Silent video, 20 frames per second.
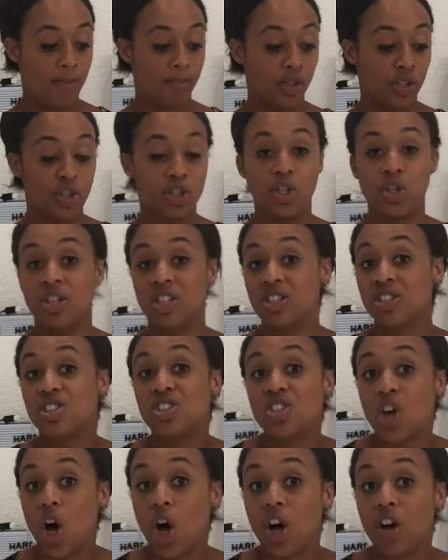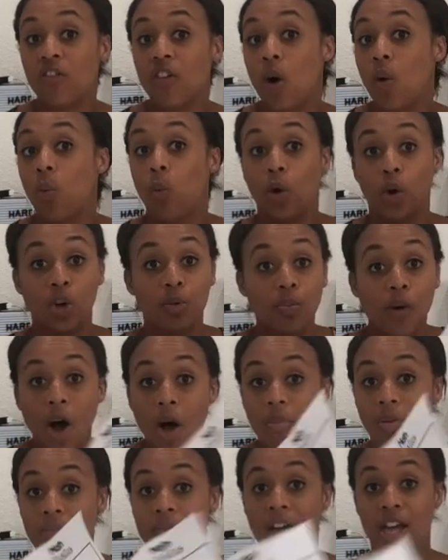students solve a word
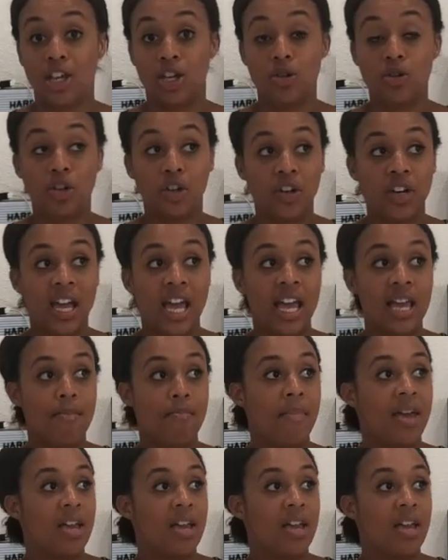problem that you create.